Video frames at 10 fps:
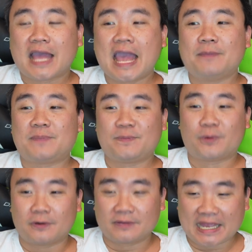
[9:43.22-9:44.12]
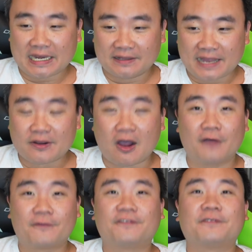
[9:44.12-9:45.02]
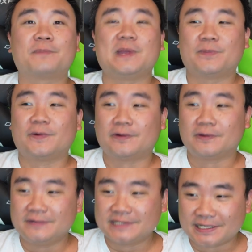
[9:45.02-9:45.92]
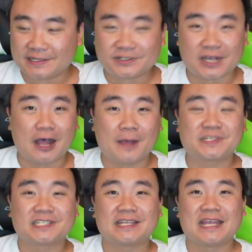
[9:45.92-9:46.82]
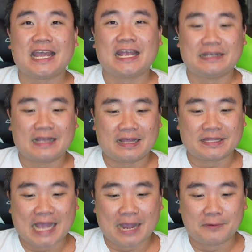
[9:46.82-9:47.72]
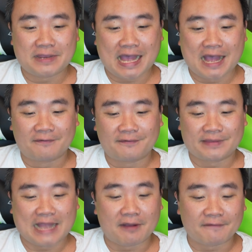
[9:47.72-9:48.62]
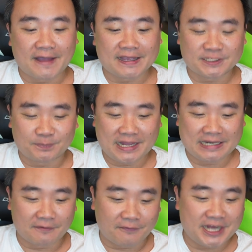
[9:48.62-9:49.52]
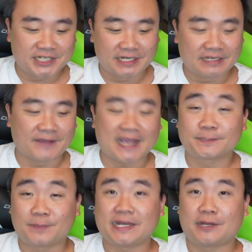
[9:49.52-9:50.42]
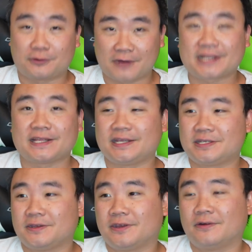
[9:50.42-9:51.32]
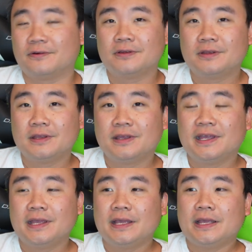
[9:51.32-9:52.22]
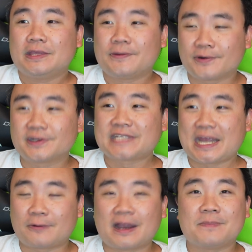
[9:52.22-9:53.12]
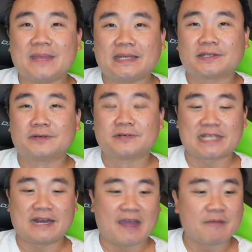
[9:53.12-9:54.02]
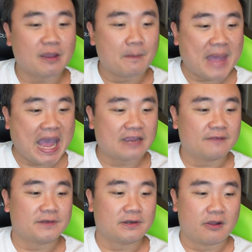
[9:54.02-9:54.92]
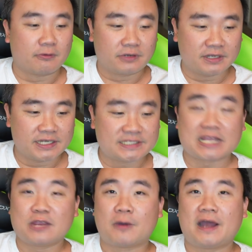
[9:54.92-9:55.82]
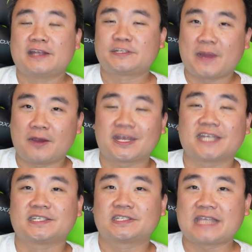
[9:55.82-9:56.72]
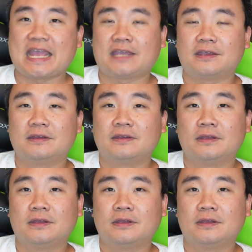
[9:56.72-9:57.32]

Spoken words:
And people are getting laid off. People are losing their jobs. And now if I explain inflation, if I explain it correctly to you, you will understand what I mean. So instead of having a bag of, you know, goods that you want, asparagus and steak,